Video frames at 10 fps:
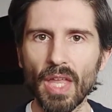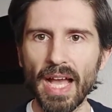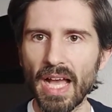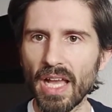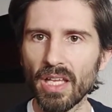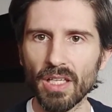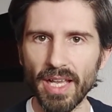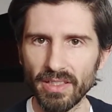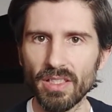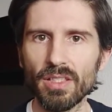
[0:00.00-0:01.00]

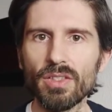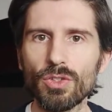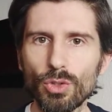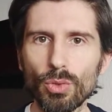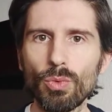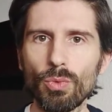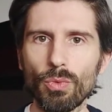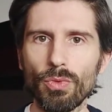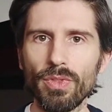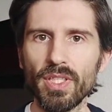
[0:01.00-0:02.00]
I didn't do
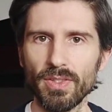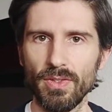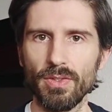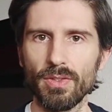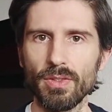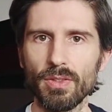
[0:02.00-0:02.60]
this.